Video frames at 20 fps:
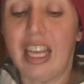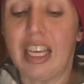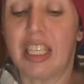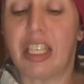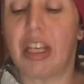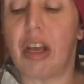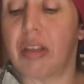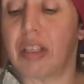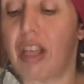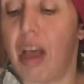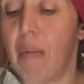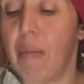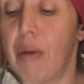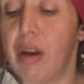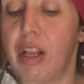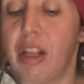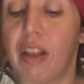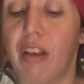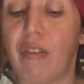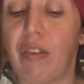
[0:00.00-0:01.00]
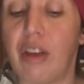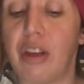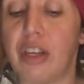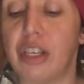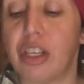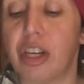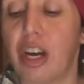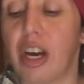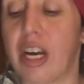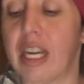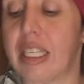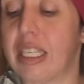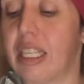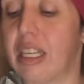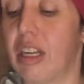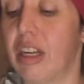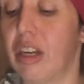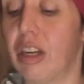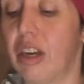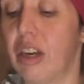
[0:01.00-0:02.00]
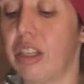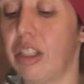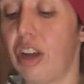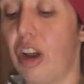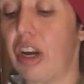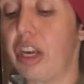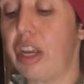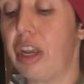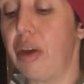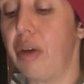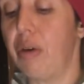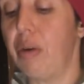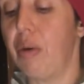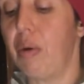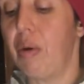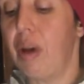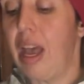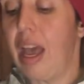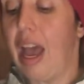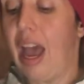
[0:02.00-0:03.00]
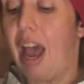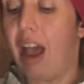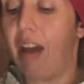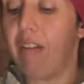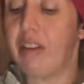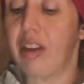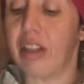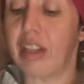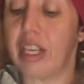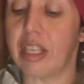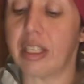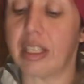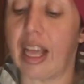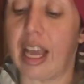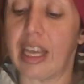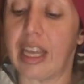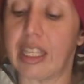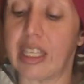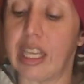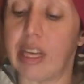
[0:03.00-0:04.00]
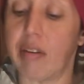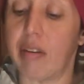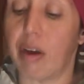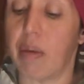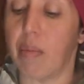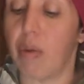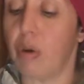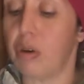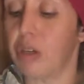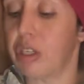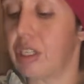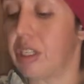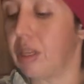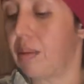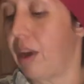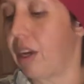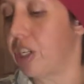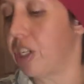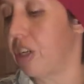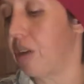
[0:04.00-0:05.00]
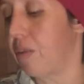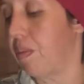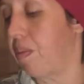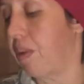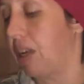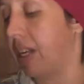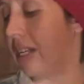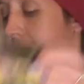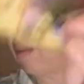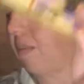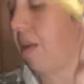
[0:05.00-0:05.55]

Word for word: So someone in the future is still hooked on you having these like secret emotions about you, but it doesn't